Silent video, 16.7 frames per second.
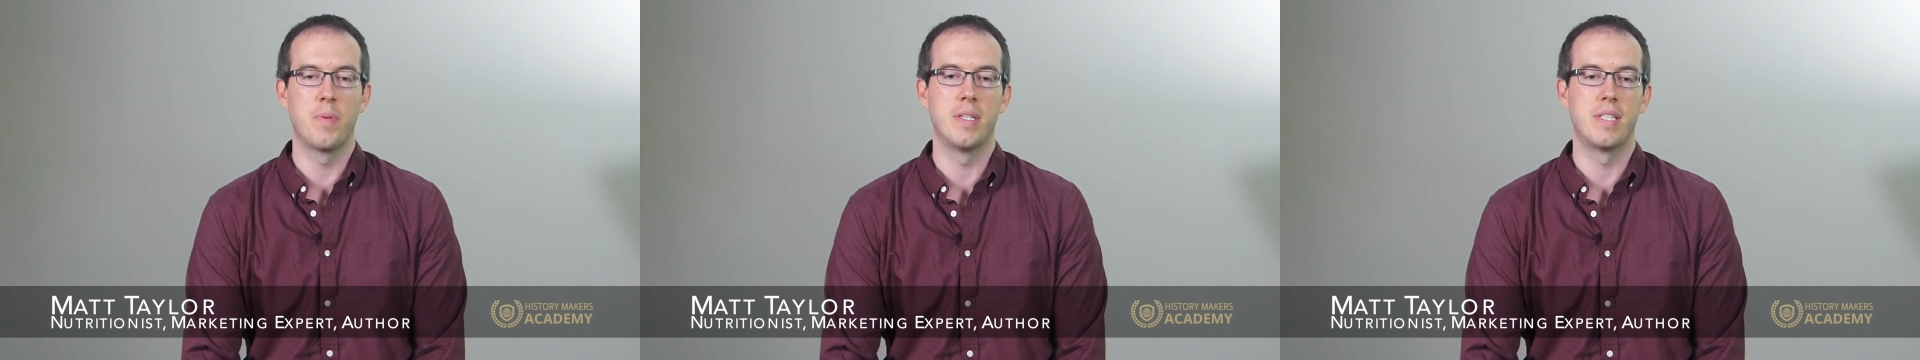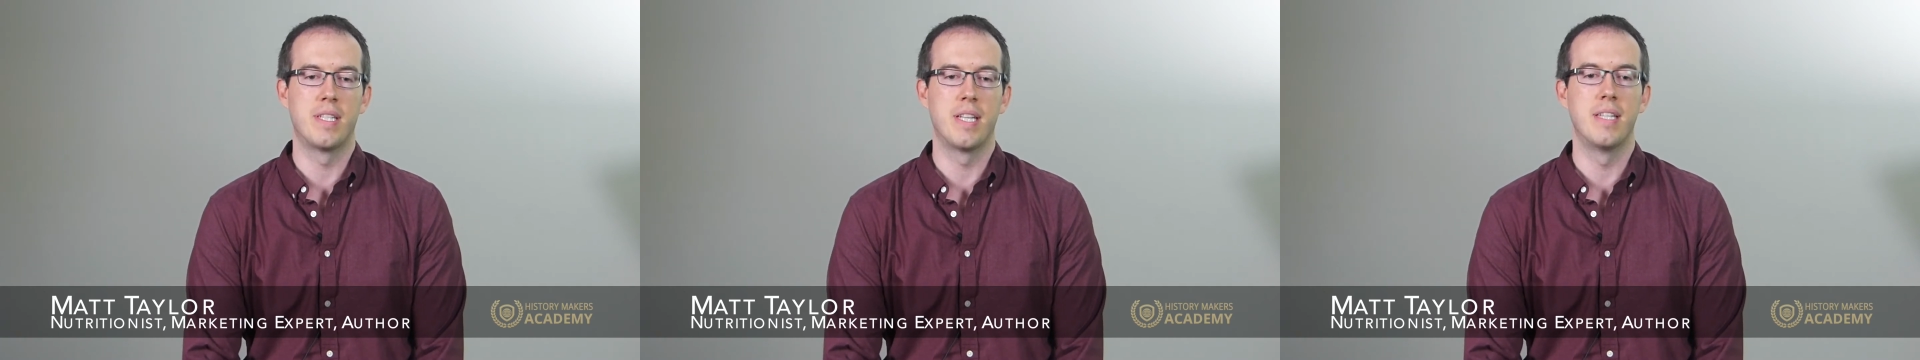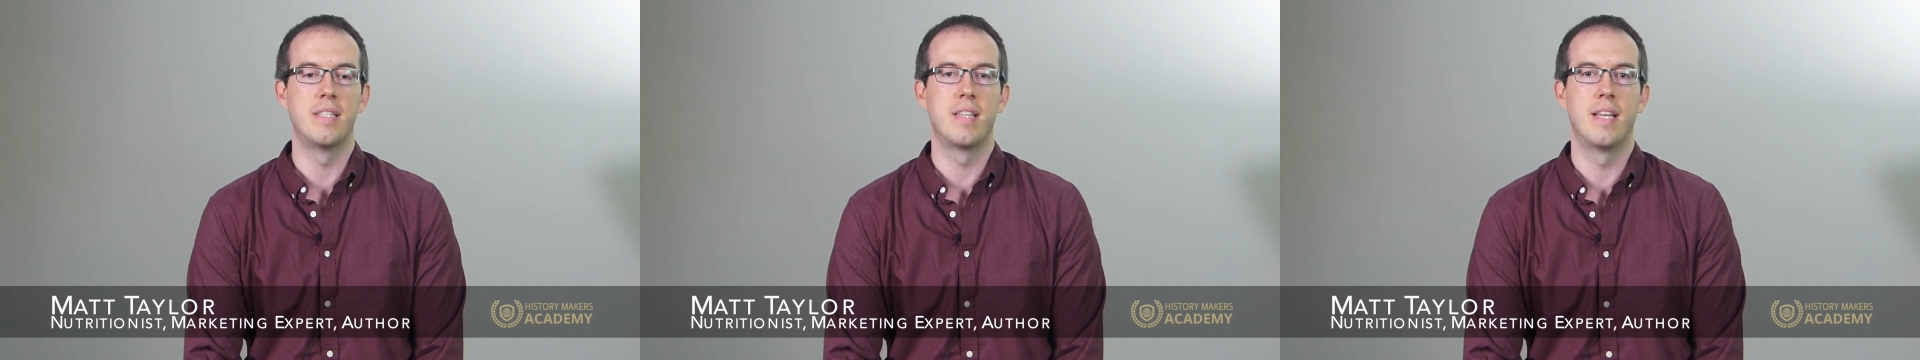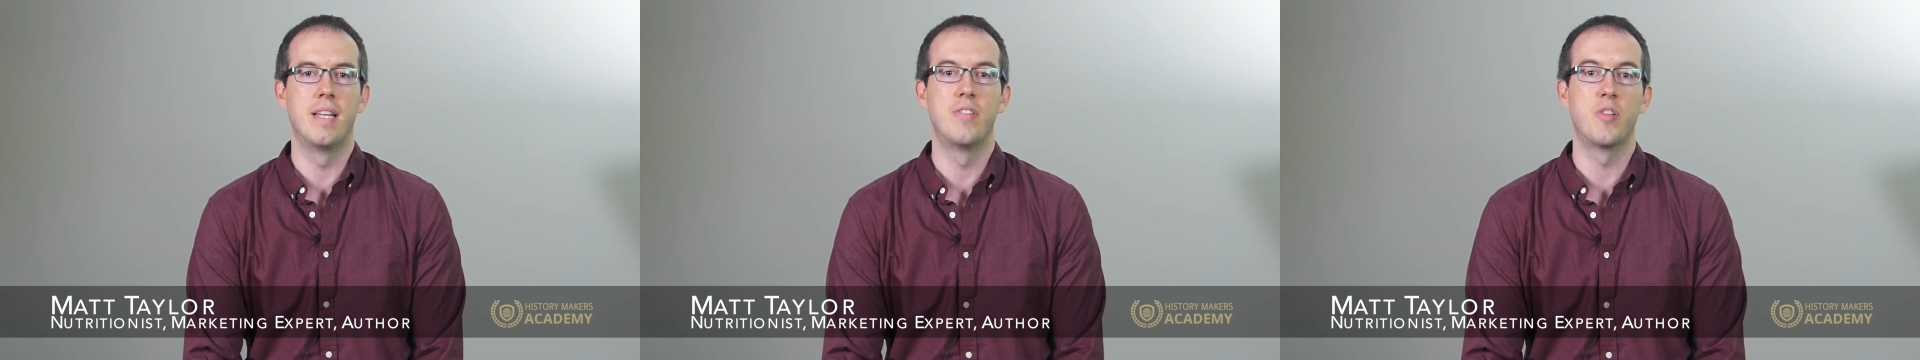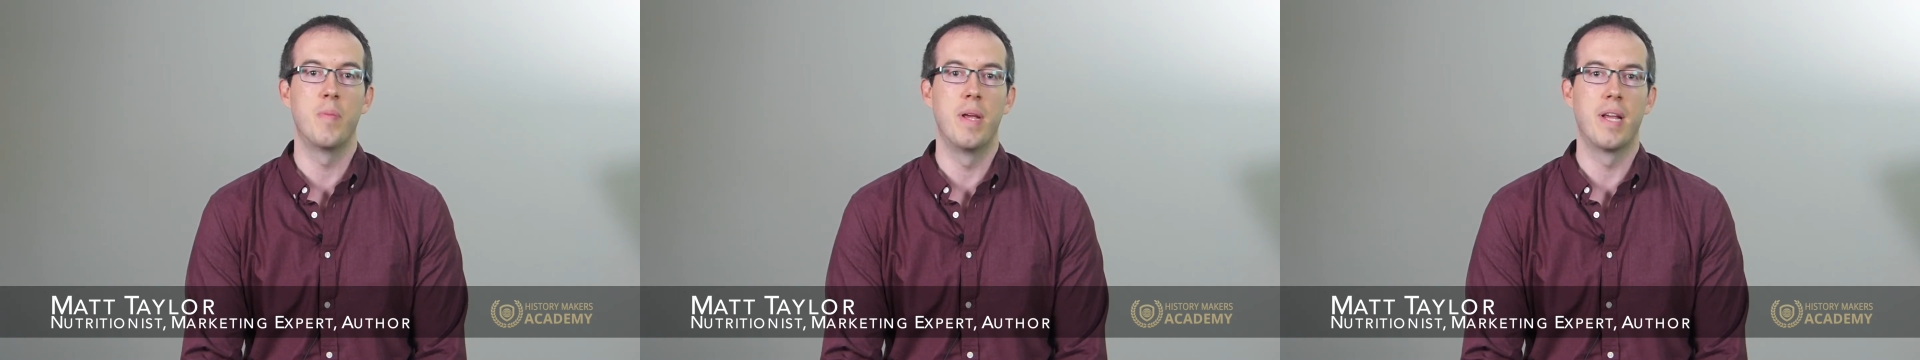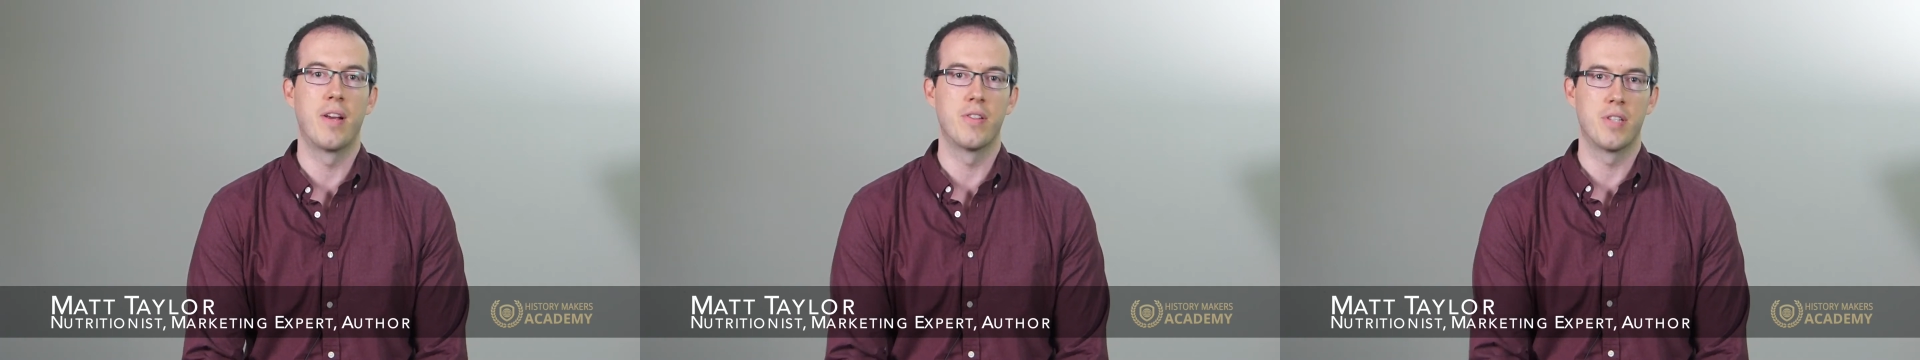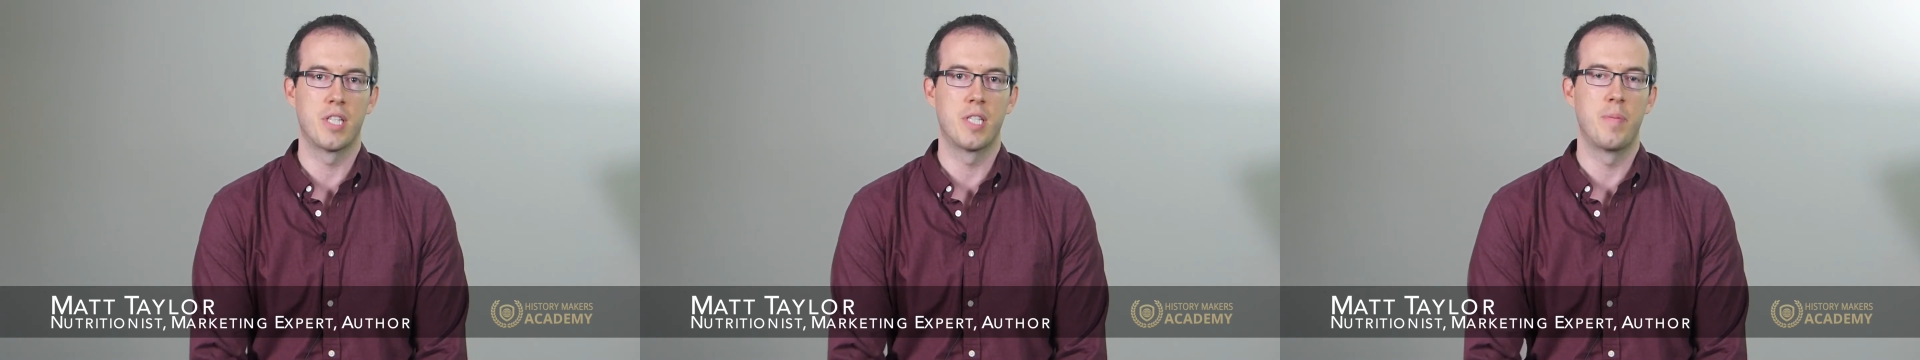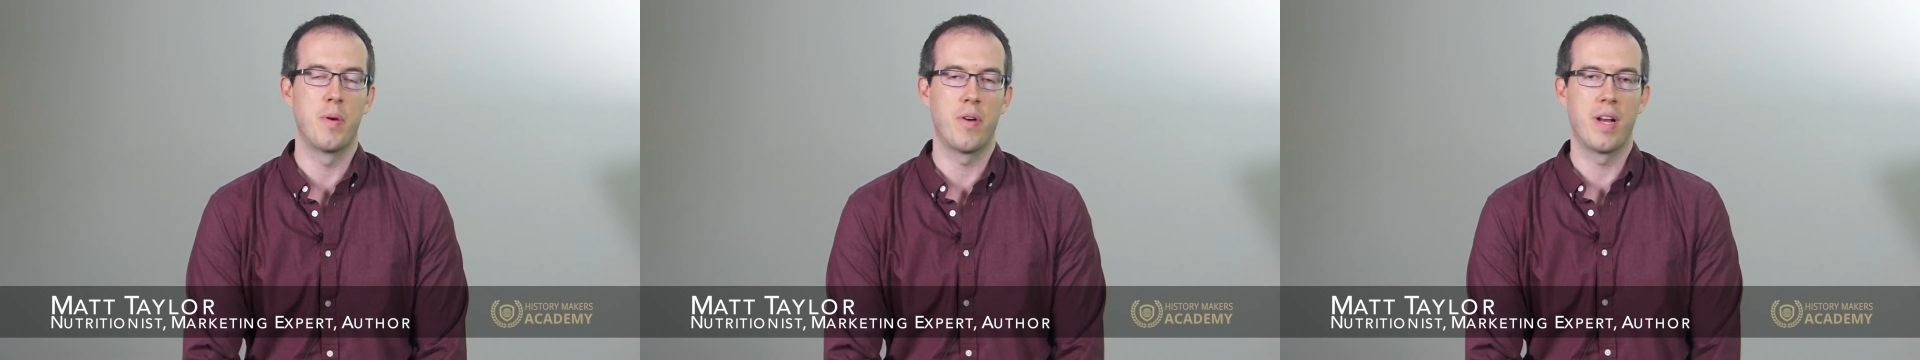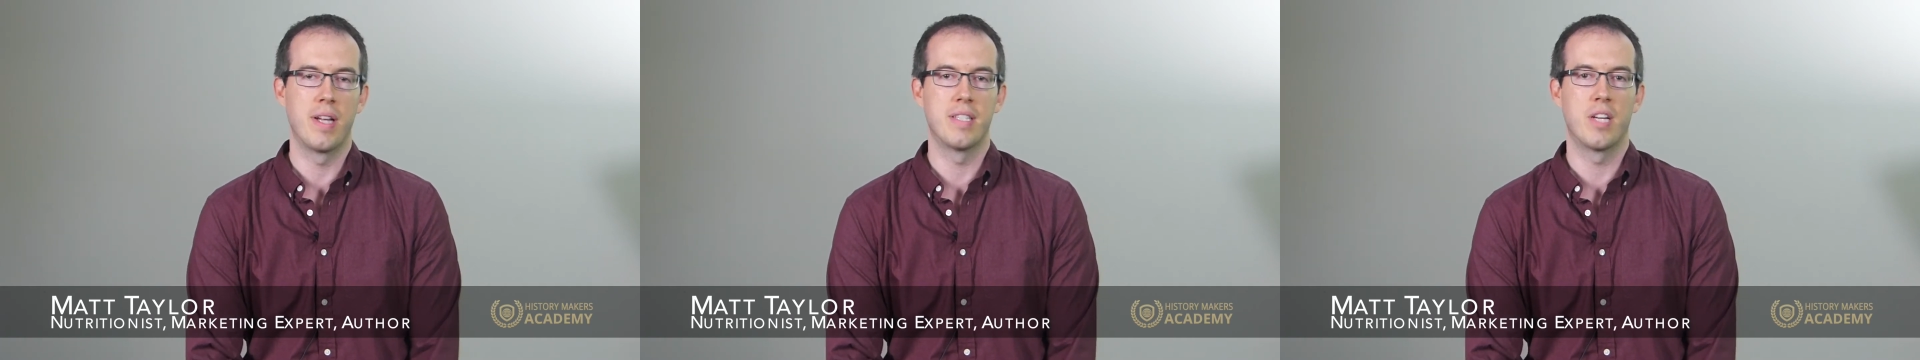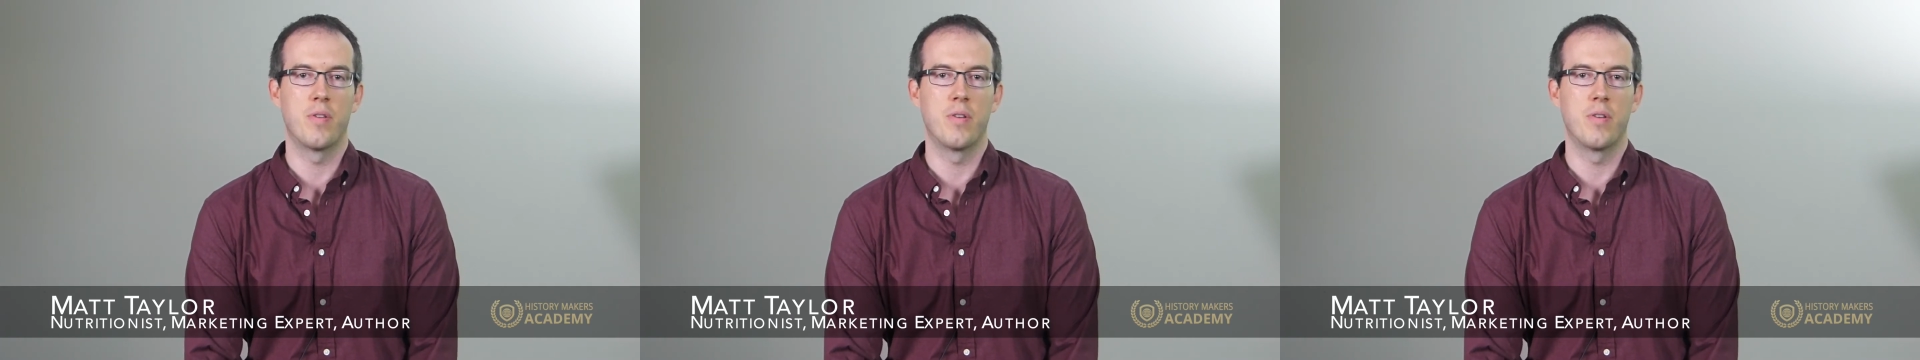but since the History Makers experience,